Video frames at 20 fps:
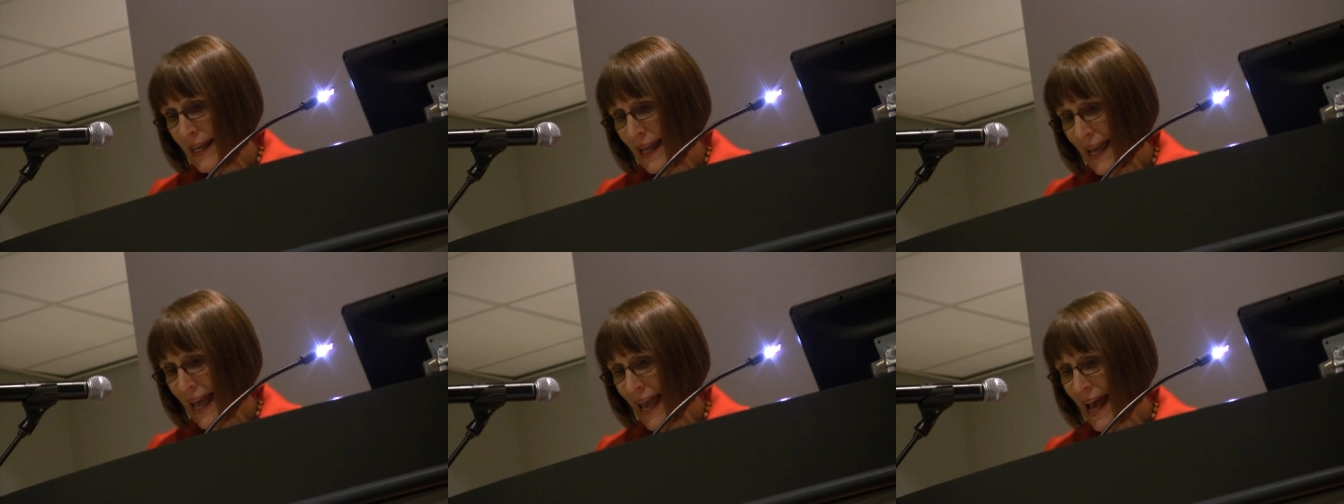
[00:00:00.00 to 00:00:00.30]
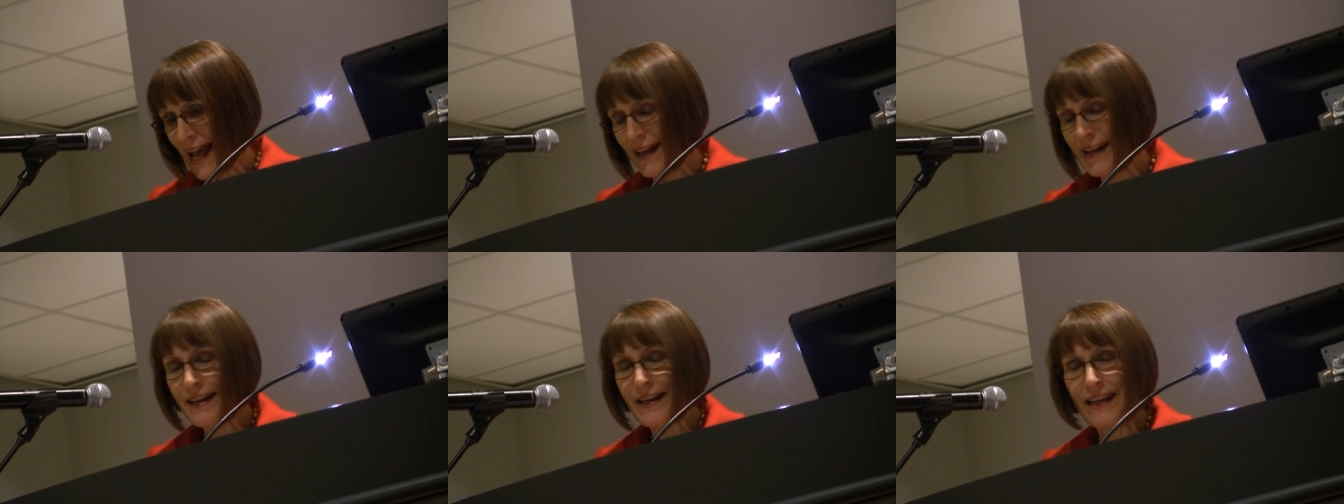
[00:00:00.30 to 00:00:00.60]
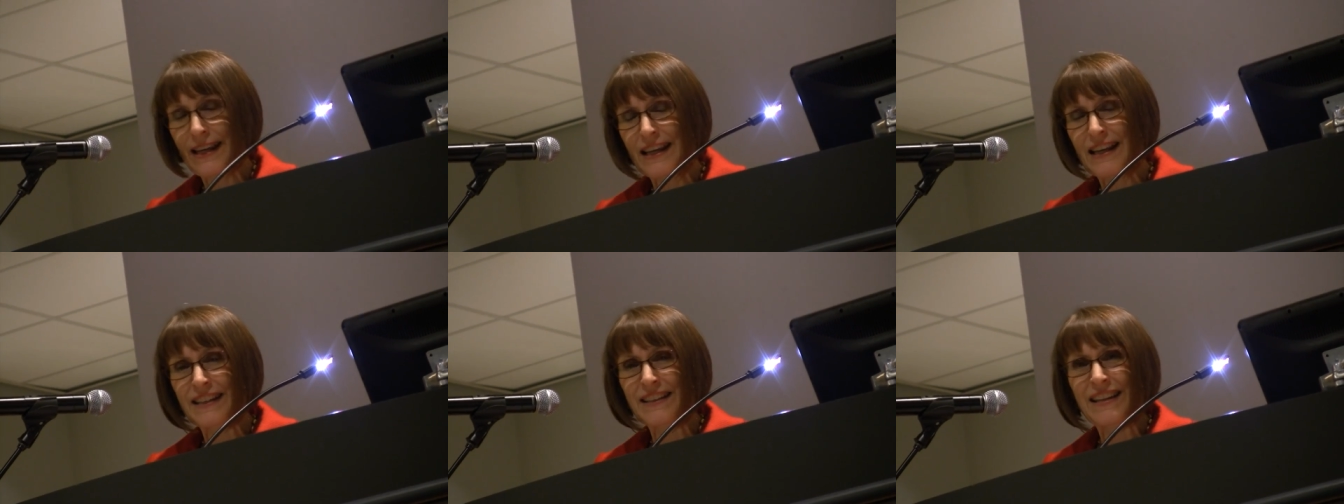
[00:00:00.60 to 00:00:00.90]
and
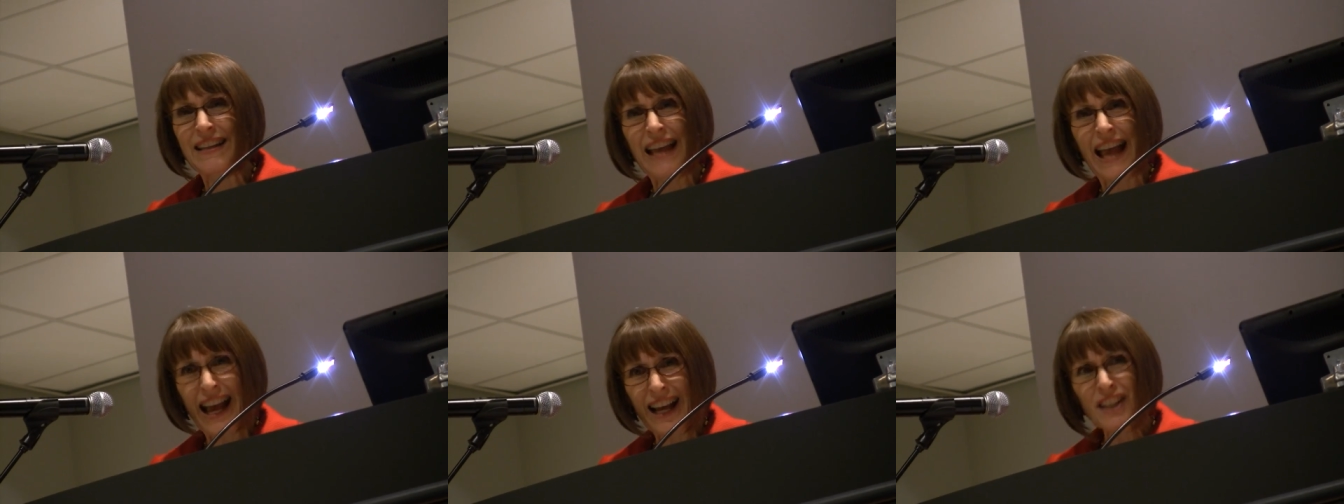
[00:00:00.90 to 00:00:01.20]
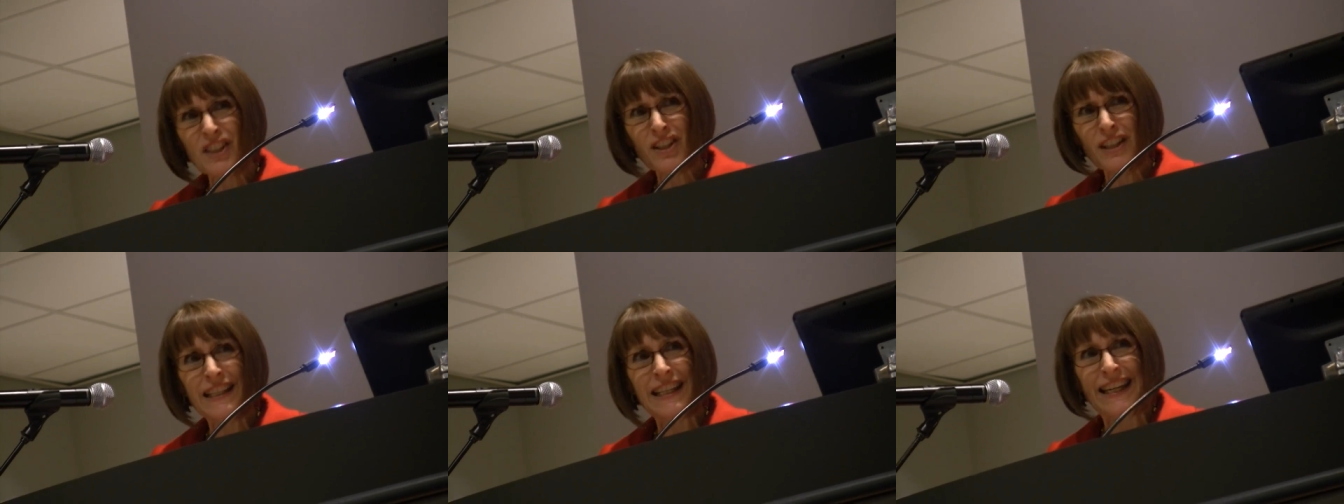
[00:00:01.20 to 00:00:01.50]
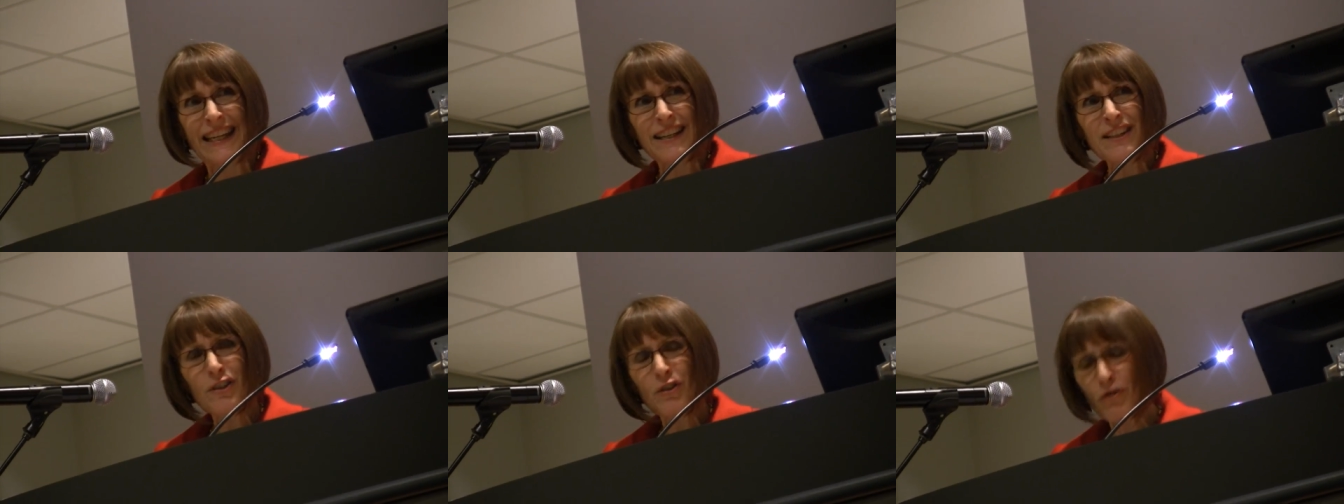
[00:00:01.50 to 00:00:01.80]
it, it
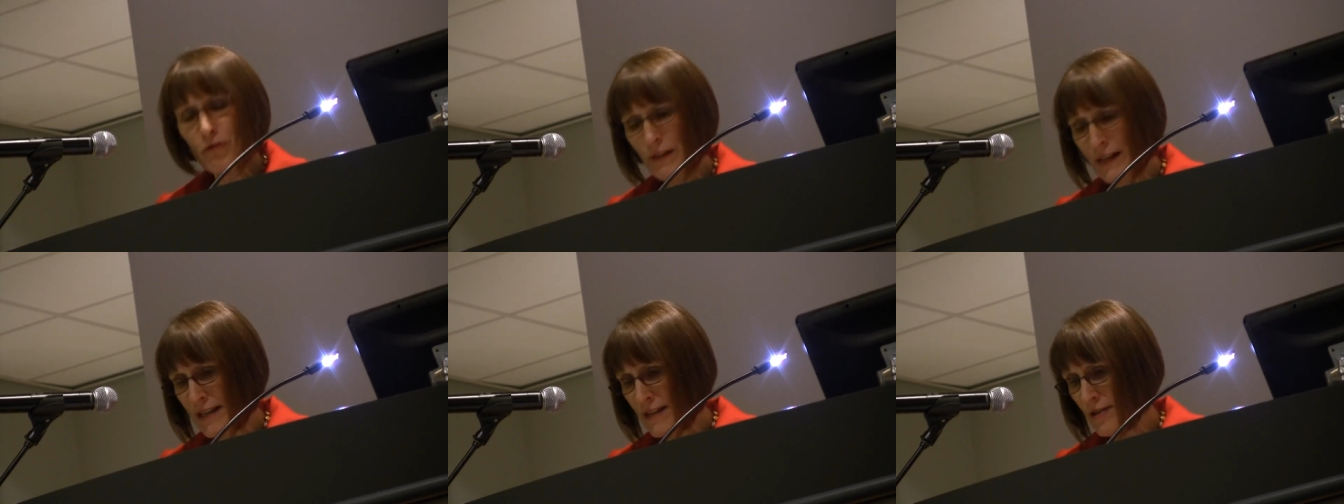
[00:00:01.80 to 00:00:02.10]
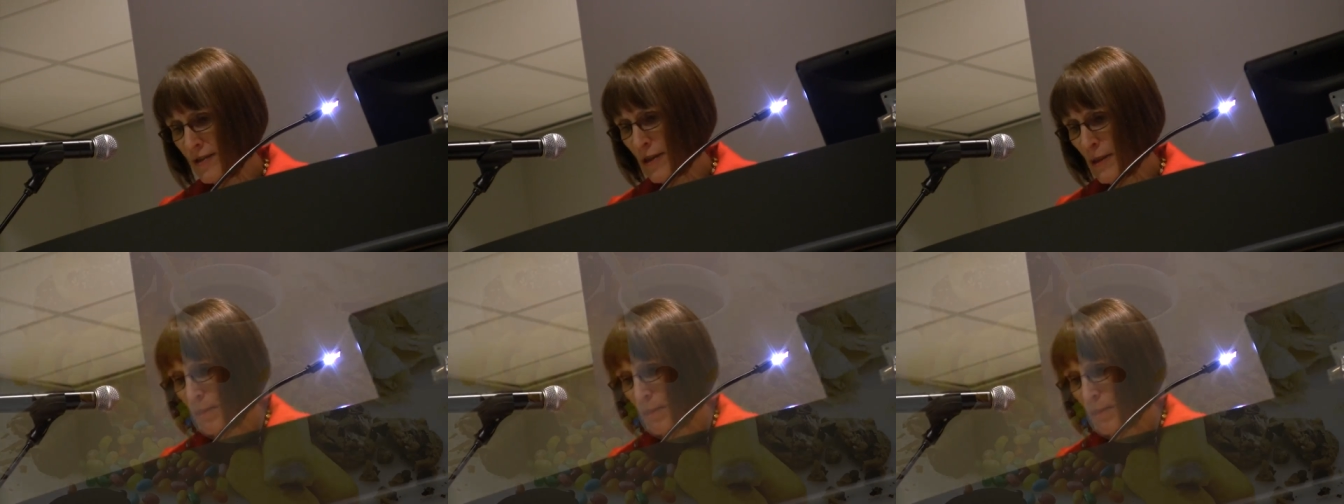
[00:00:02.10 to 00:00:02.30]
actually increased